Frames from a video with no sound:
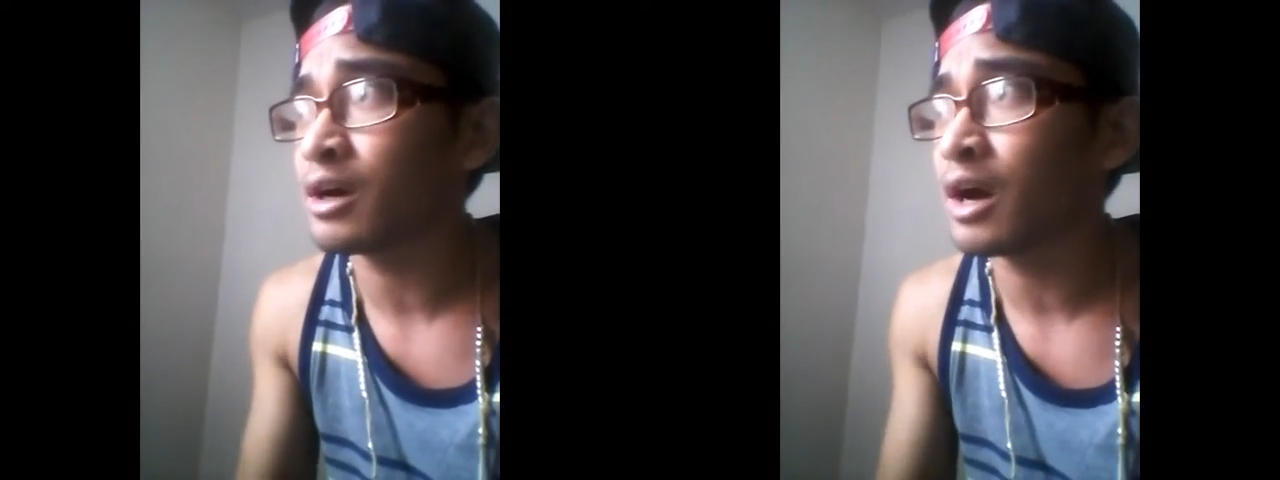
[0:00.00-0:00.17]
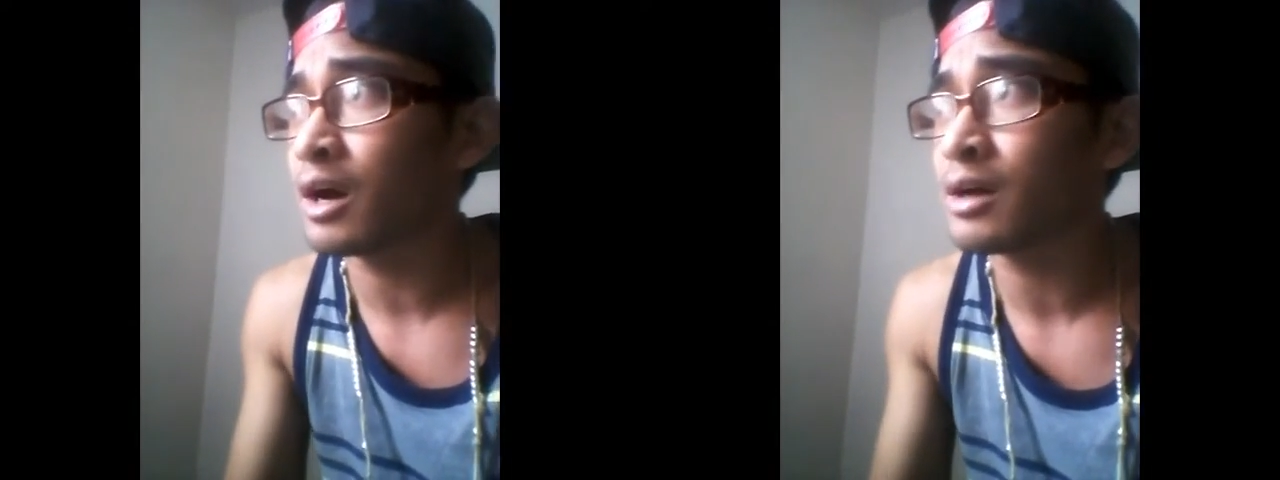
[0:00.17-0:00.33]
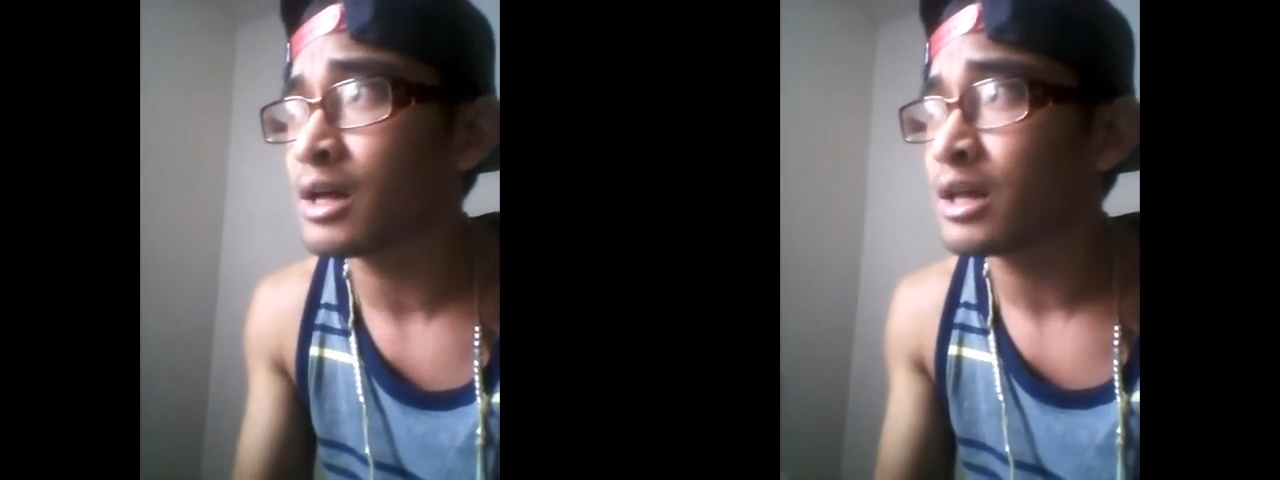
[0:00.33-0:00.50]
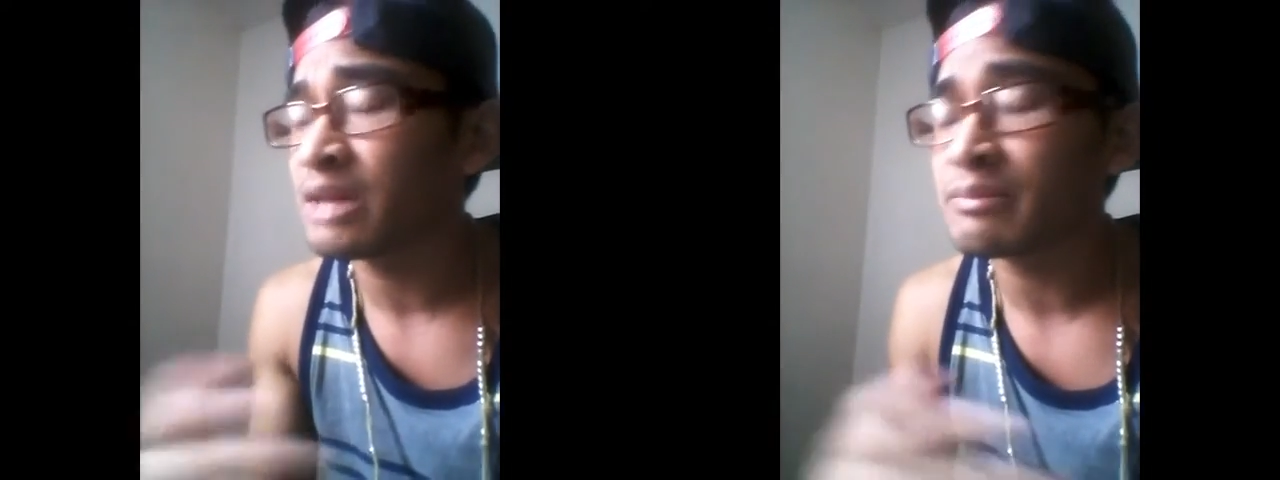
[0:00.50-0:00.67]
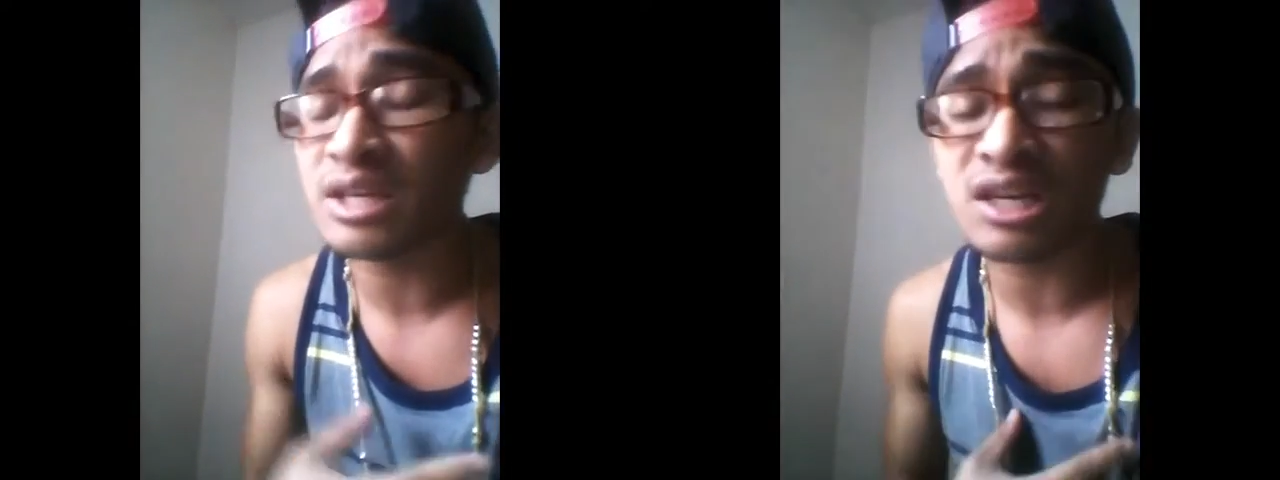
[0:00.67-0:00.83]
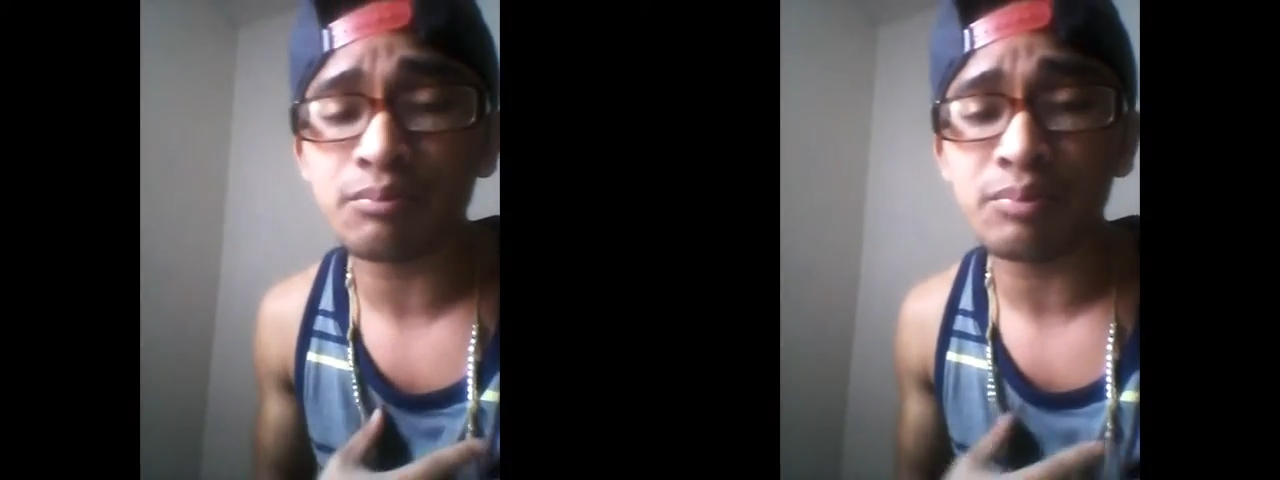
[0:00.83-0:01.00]
Uh, let me
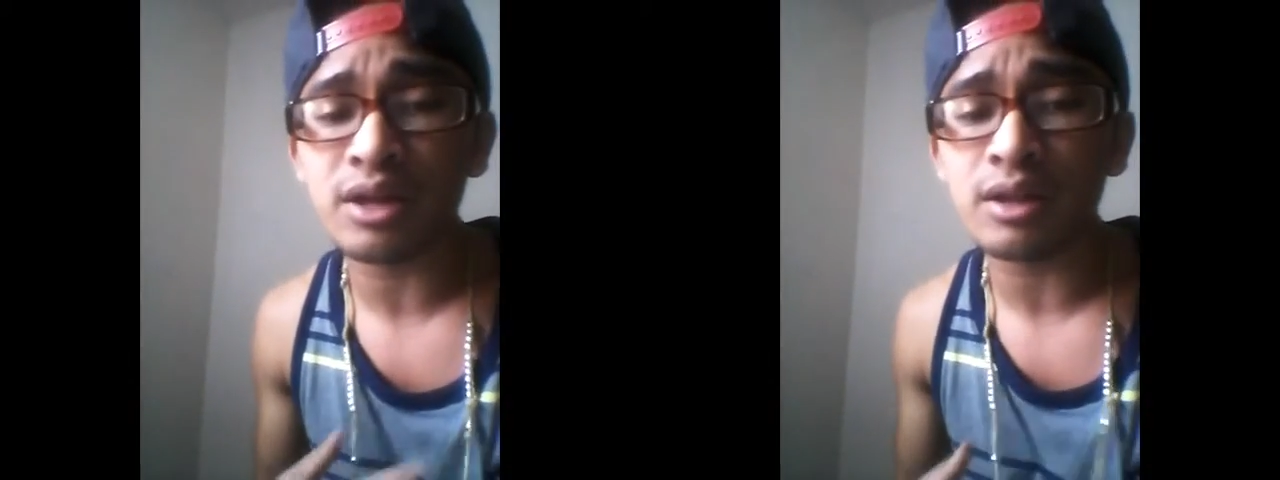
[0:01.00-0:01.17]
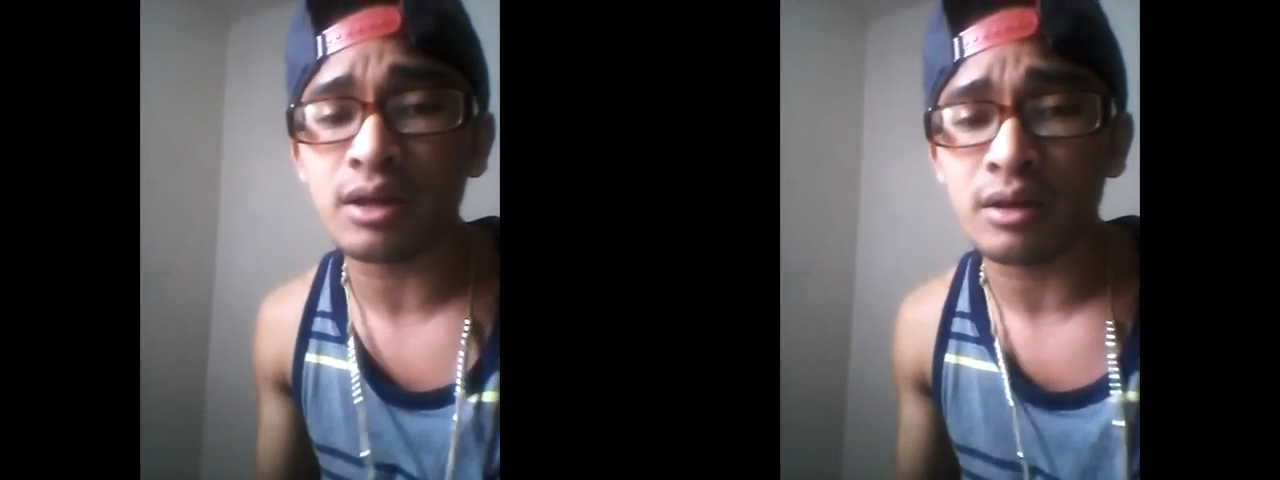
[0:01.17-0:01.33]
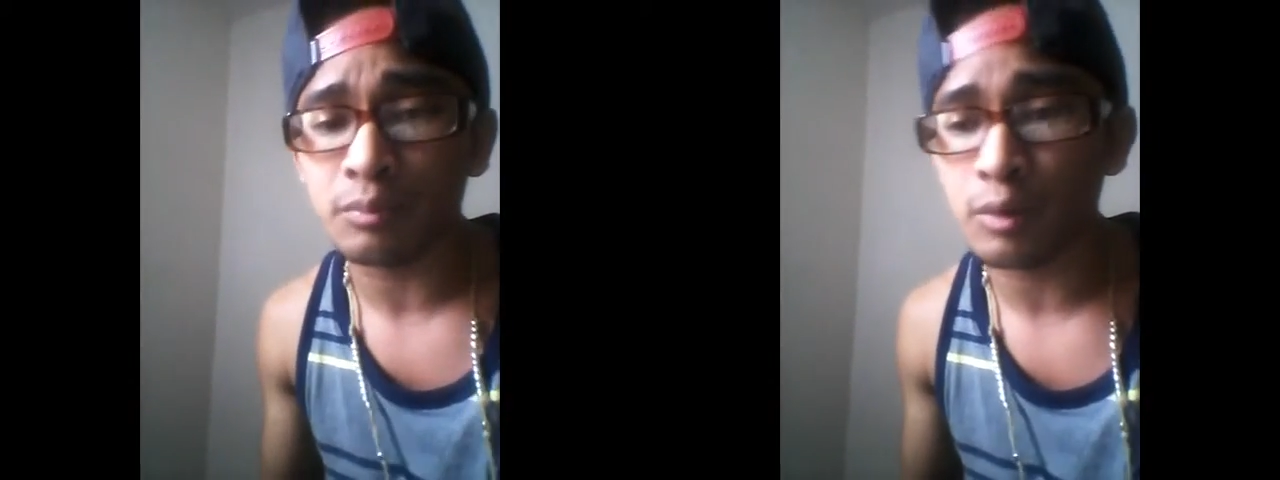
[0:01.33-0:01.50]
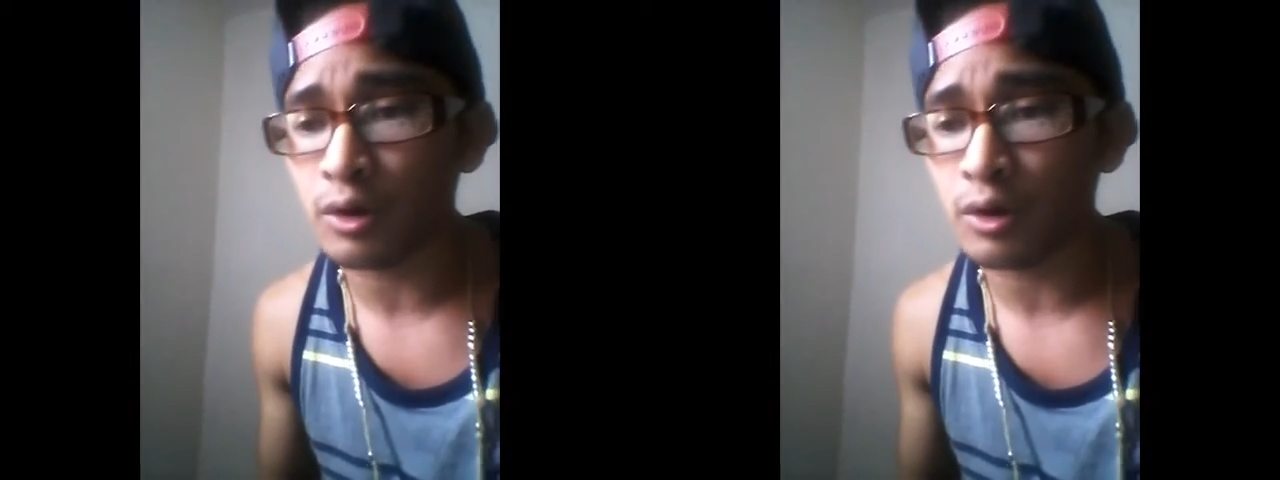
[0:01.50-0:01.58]
take a breather.